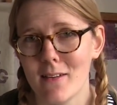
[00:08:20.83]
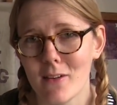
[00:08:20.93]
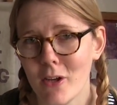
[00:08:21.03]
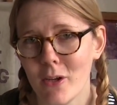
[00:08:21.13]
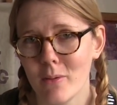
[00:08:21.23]

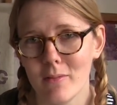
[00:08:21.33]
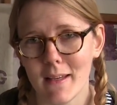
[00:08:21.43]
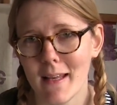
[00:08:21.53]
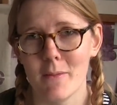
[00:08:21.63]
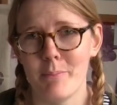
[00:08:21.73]
so
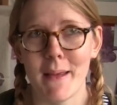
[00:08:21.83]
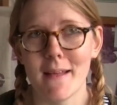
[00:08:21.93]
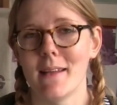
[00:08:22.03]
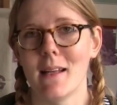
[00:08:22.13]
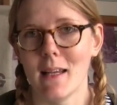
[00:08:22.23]
it's
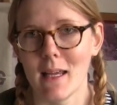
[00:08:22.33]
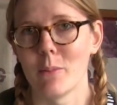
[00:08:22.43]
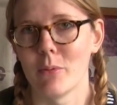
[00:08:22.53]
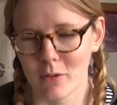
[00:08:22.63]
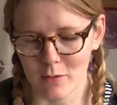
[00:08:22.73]
basically
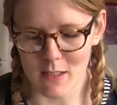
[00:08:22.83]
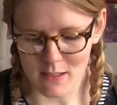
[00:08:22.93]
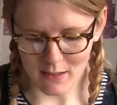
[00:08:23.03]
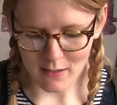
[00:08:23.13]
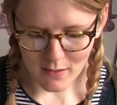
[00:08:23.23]
April already.